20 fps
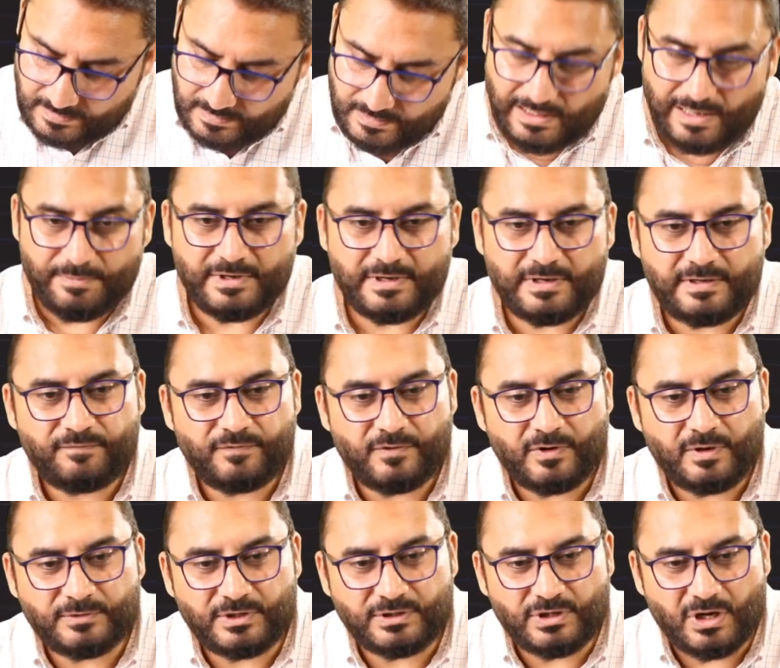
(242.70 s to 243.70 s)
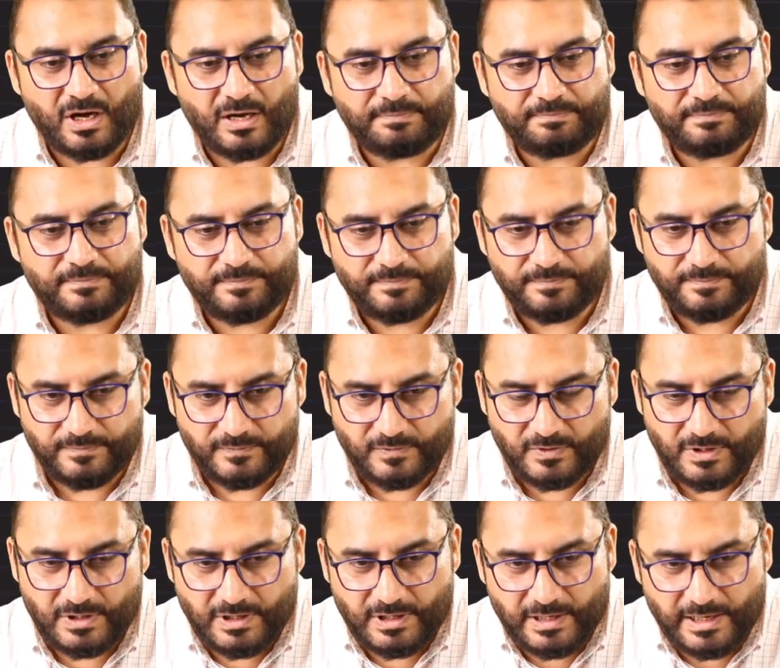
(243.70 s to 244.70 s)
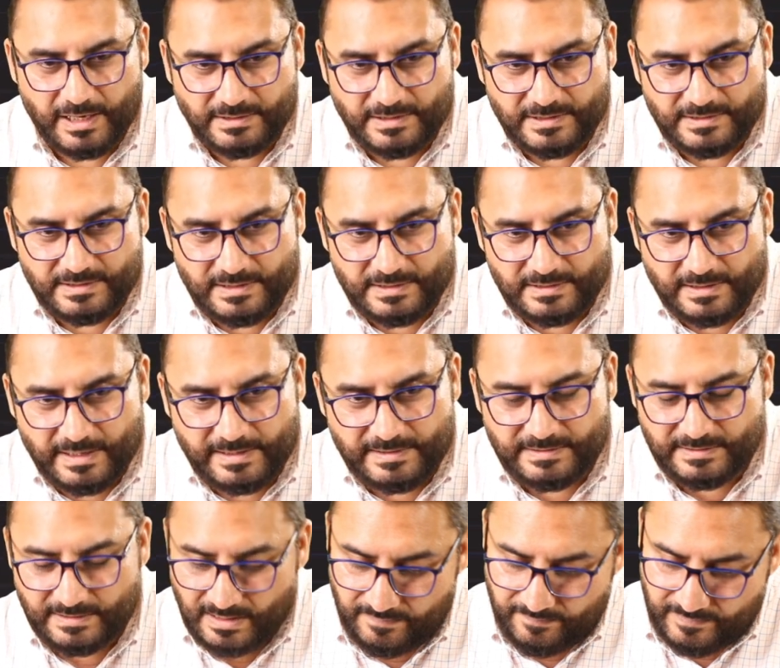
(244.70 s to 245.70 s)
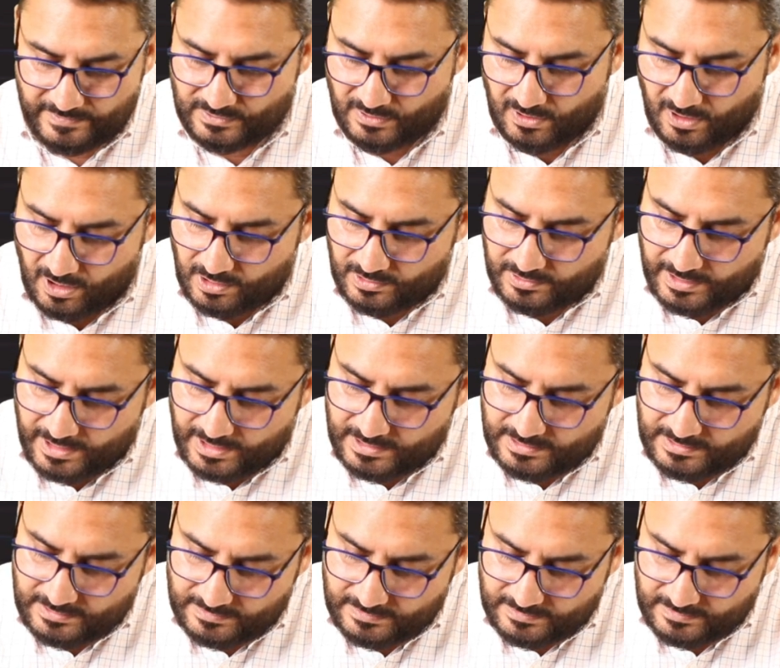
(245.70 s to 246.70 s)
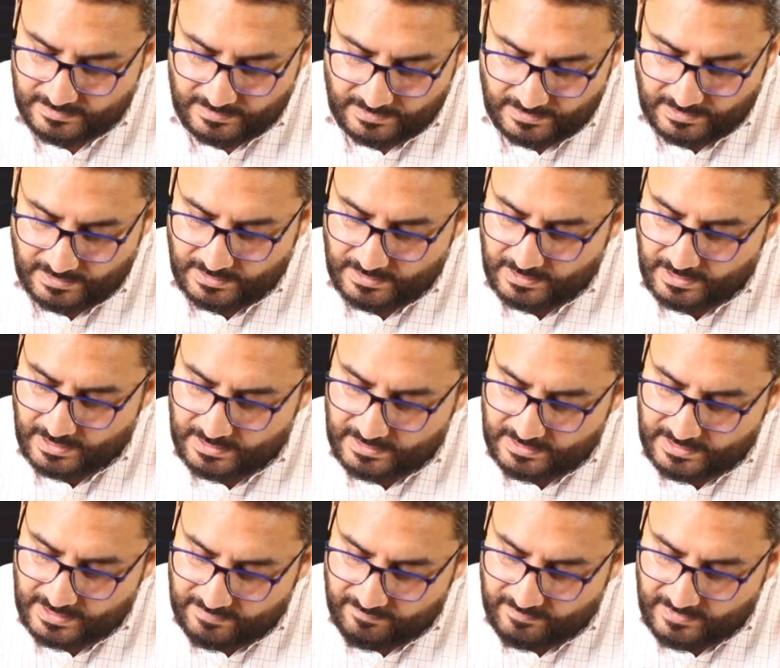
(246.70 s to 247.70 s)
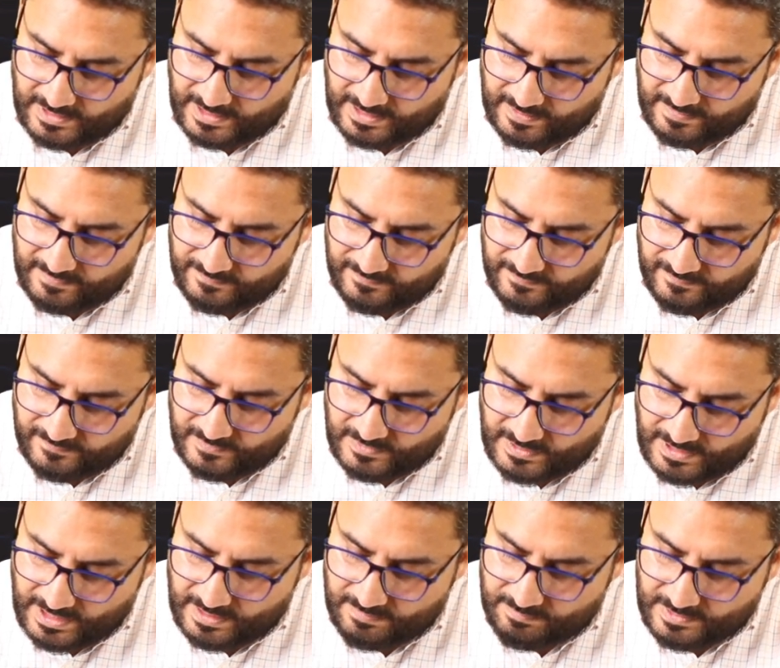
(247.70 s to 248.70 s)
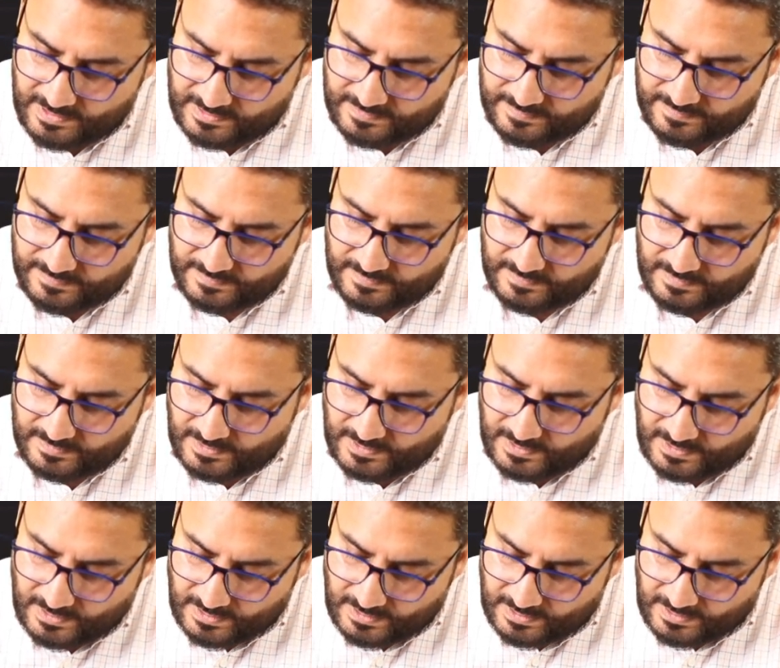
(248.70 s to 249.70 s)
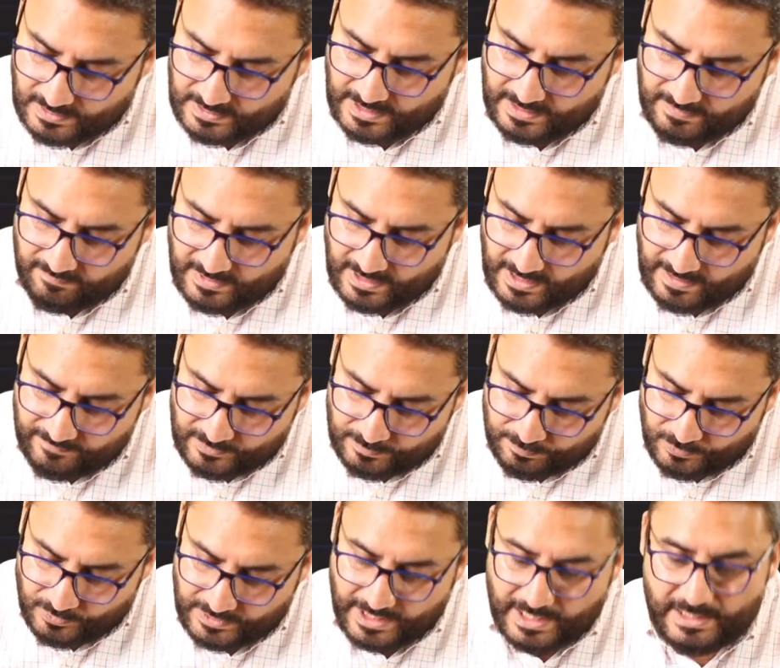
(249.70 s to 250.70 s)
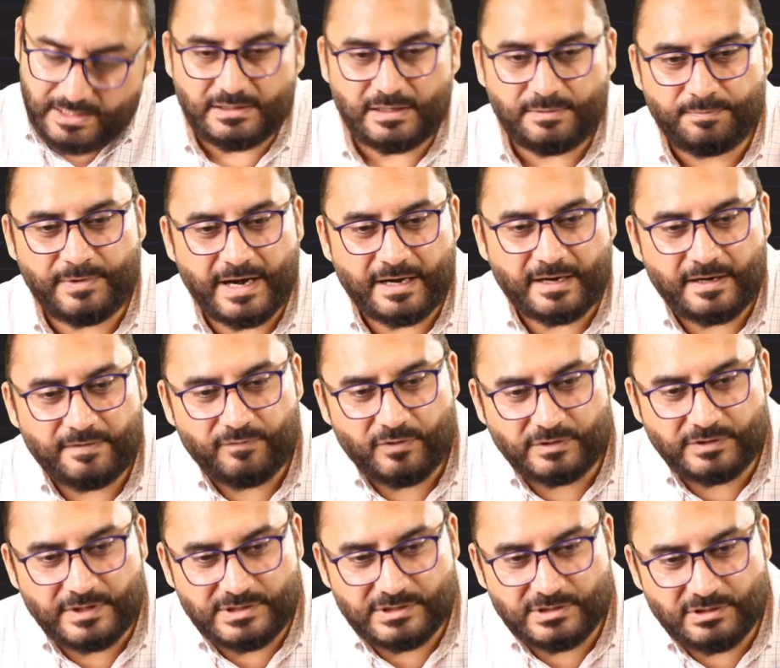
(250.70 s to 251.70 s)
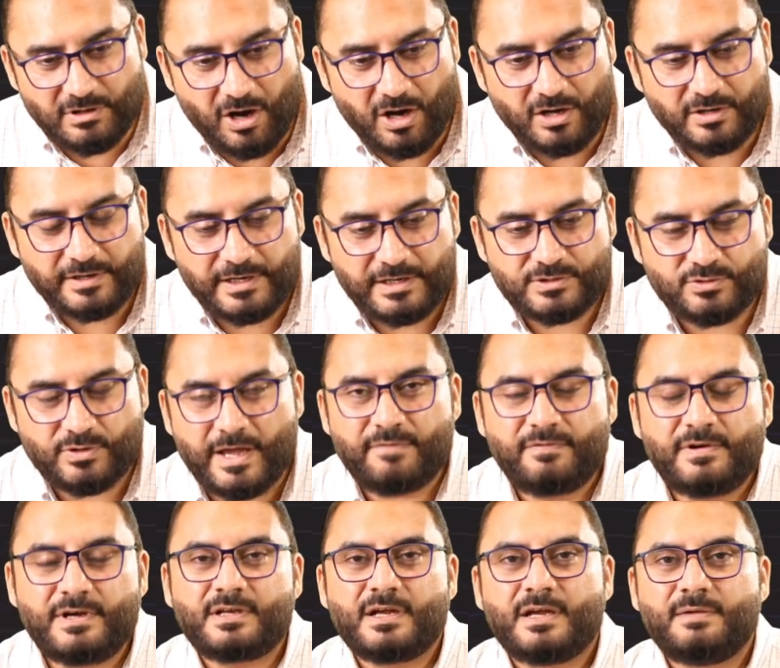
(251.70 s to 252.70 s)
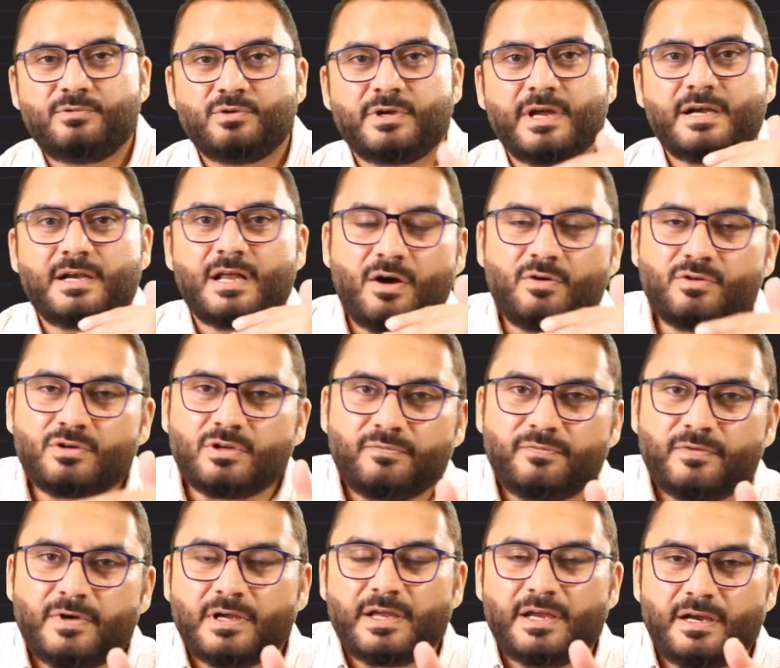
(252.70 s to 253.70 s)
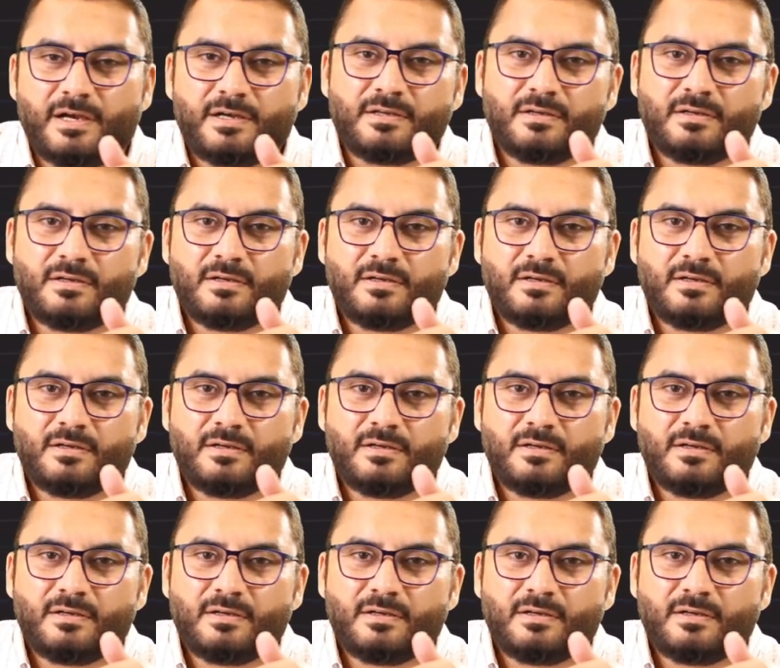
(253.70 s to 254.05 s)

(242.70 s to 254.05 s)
coming in from the top, and this is itself is OR gate, and then we have AB. Then we have to put another bracket for this OR gate. So every time you get out of a gate,